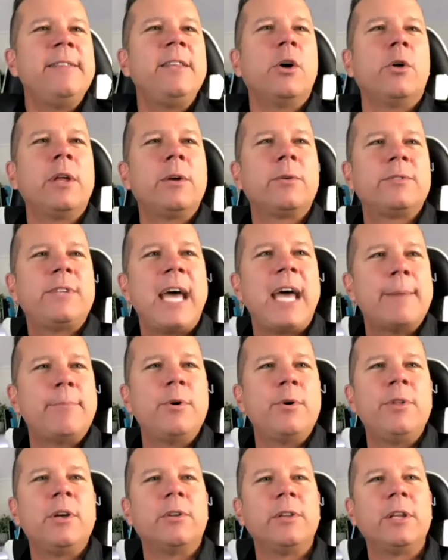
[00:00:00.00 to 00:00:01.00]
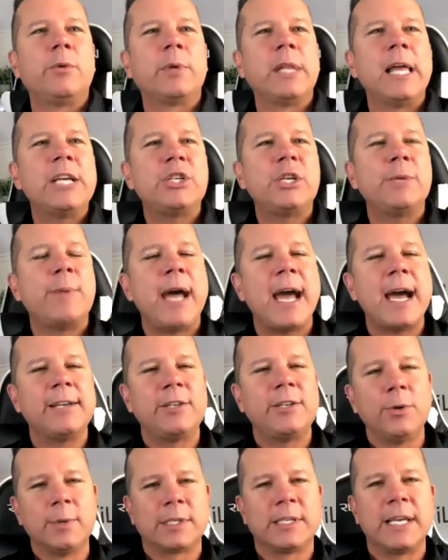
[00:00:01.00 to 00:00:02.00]
The only relationship I had
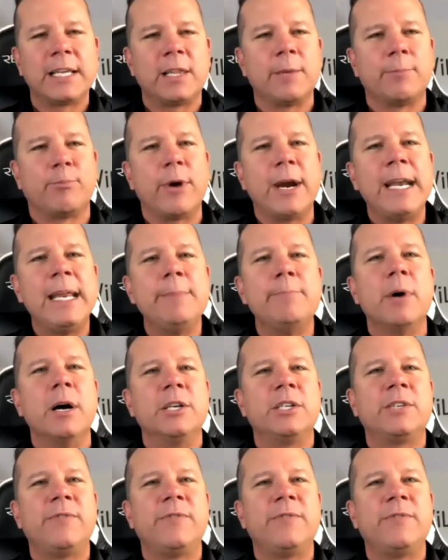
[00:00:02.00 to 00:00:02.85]
to was like the Brady Bunch.